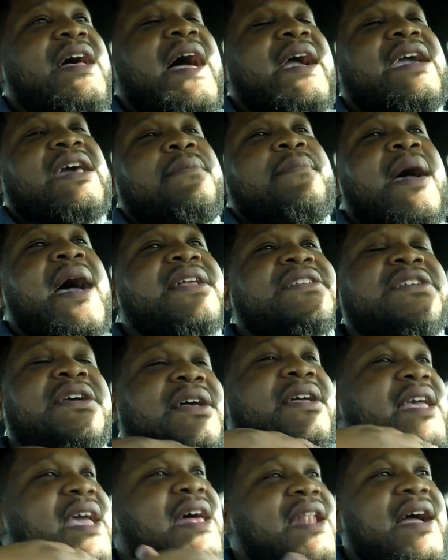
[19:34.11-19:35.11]
I can imagine,
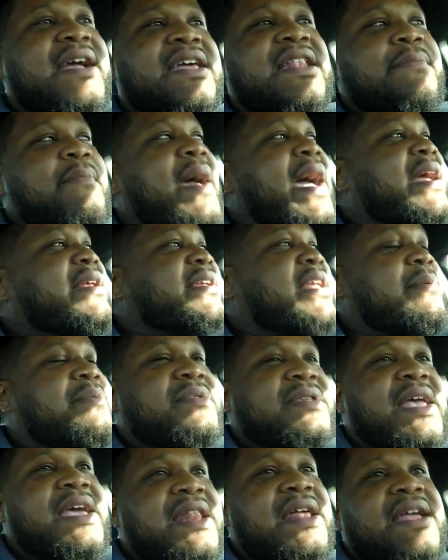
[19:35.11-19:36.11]
again, I keep
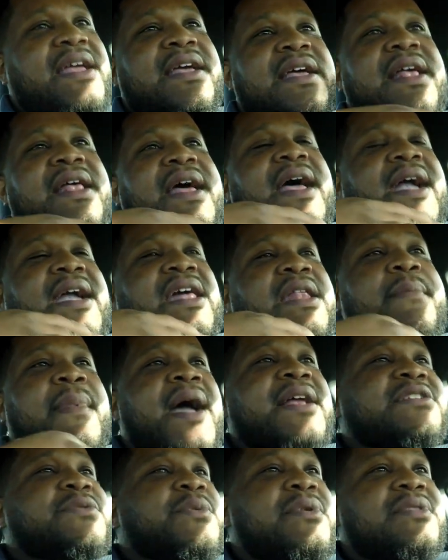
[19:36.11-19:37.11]
saying it. I can
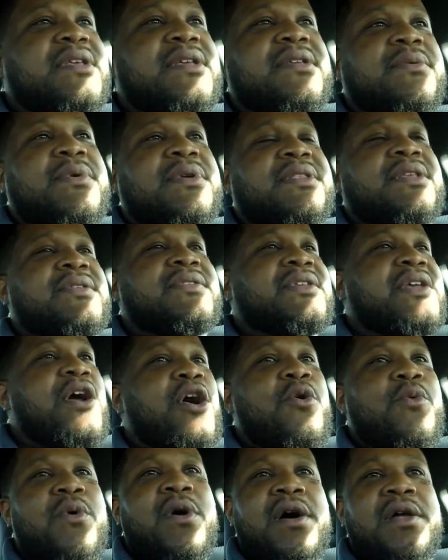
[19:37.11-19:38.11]
imagine what the
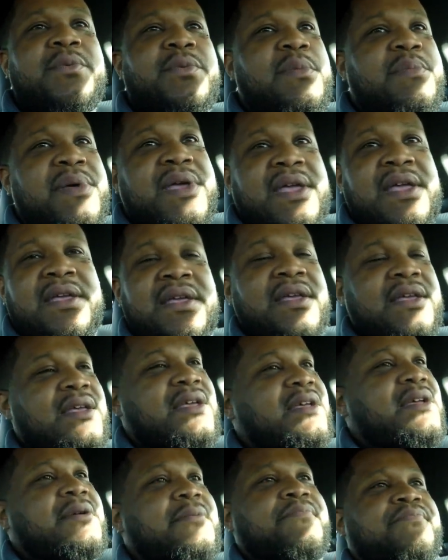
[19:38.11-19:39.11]
Z01 would be.
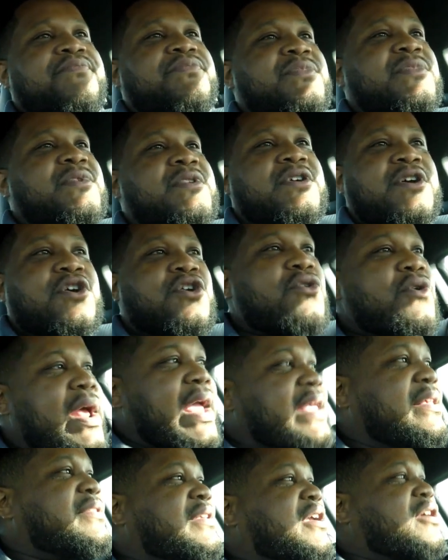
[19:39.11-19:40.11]

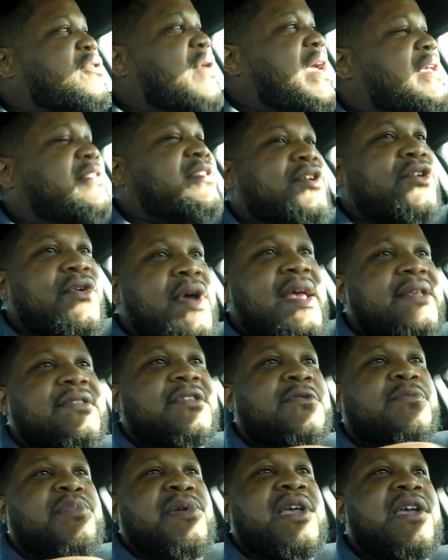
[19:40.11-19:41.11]
Crazy
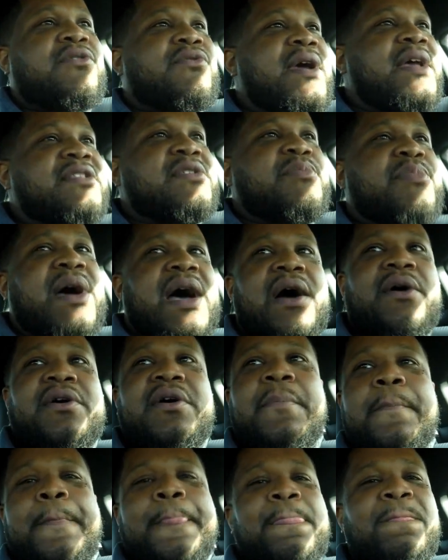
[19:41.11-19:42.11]
speed, crazy
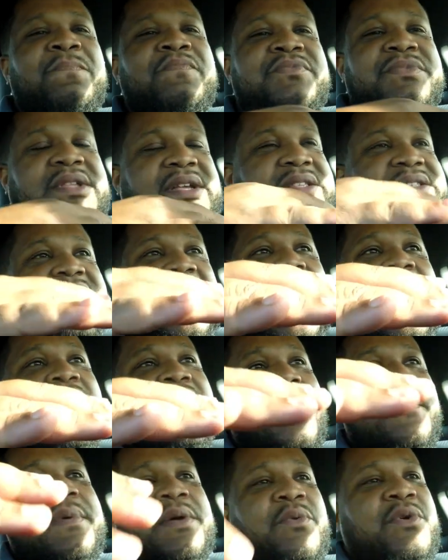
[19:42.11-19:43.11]
power. The
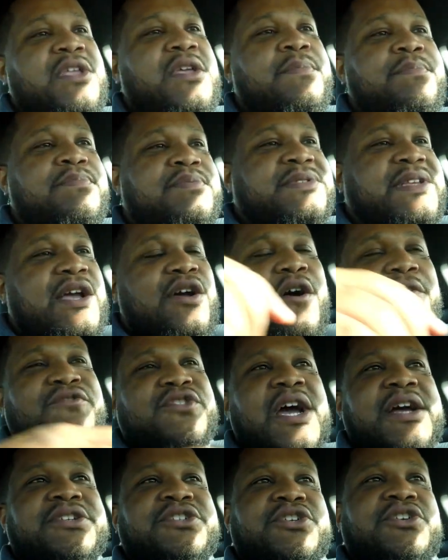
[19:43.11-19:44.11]
tire, I mean, when you take off
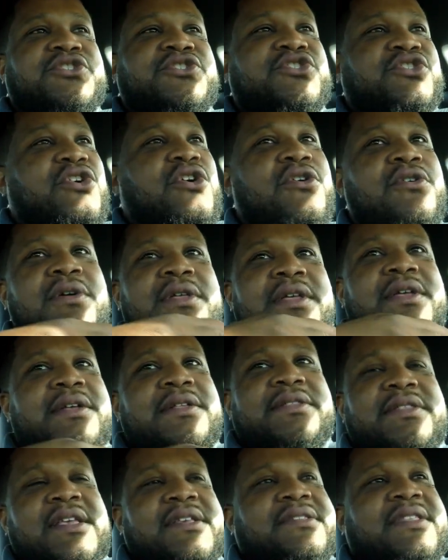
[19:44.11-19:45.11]
traction
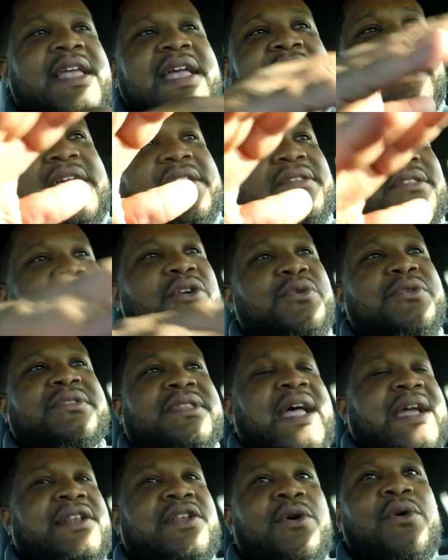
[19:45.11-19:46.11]
control, this thing gets loose
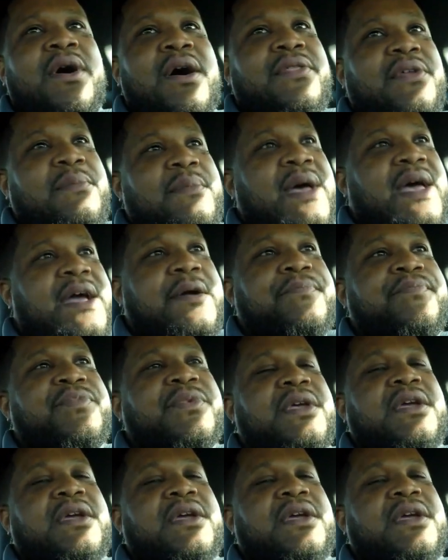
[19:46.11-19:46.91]
like no other, man.